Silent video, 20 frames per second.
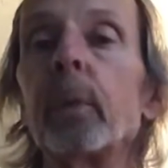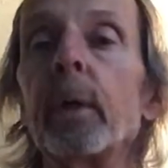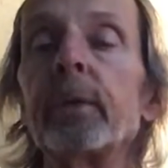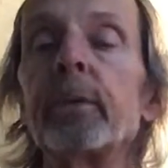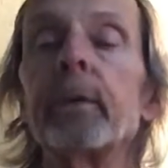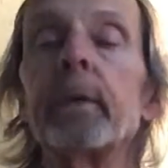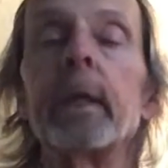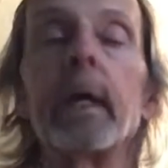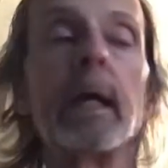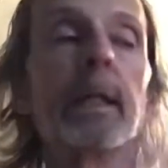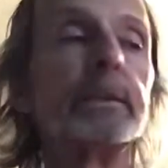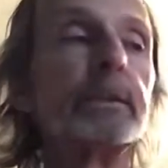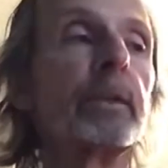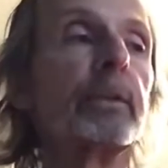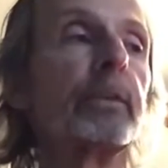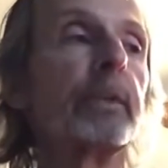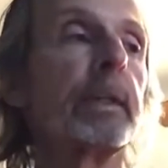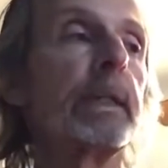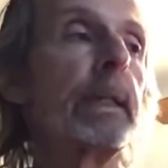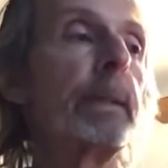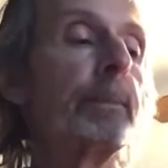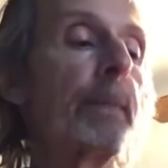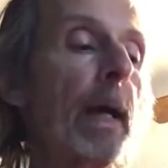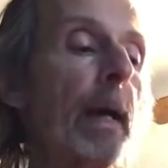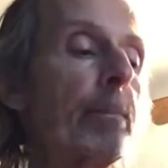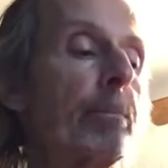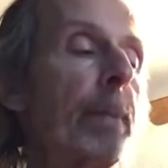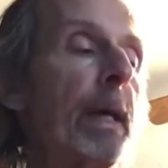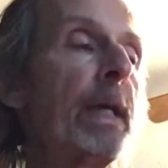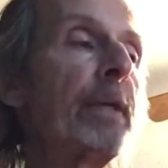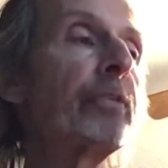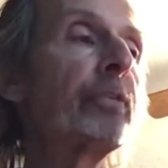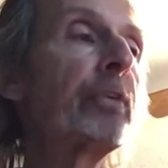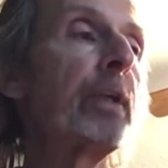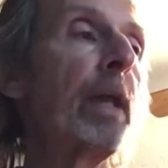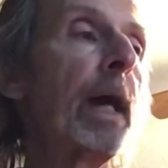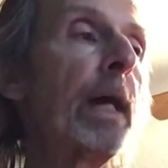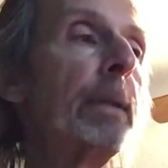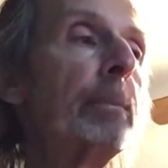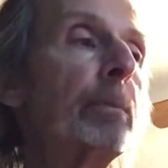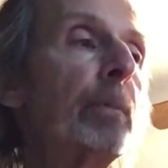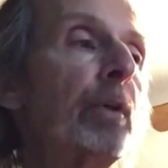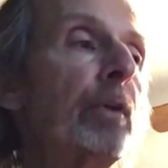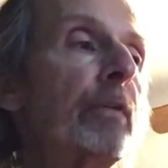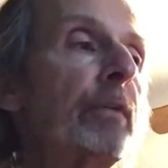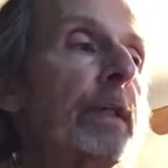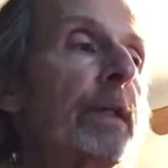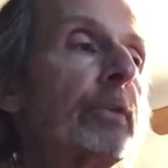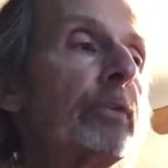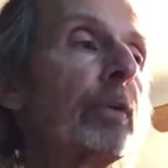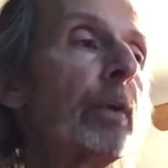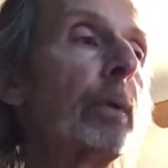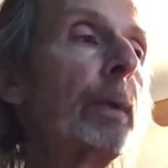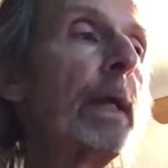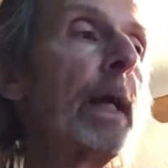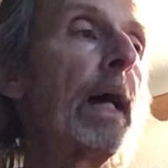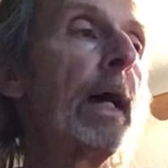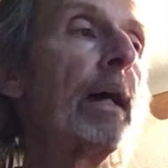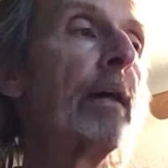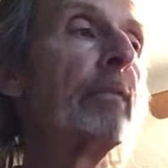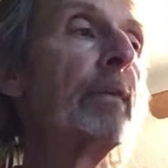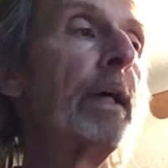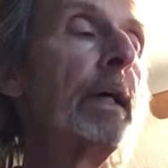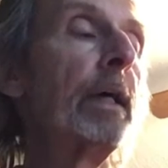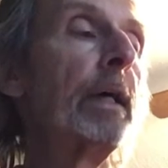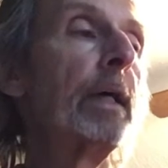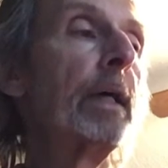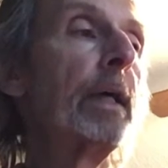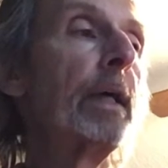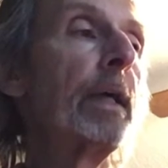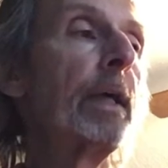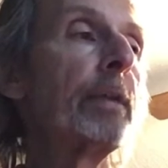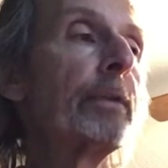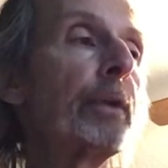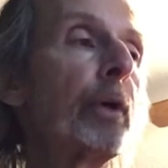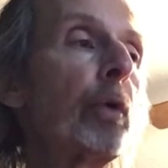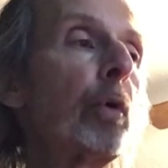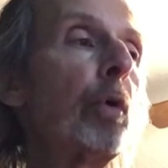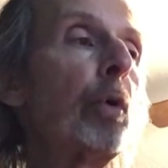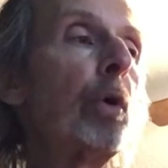is, once again, just to keep that bass line moving. So we have the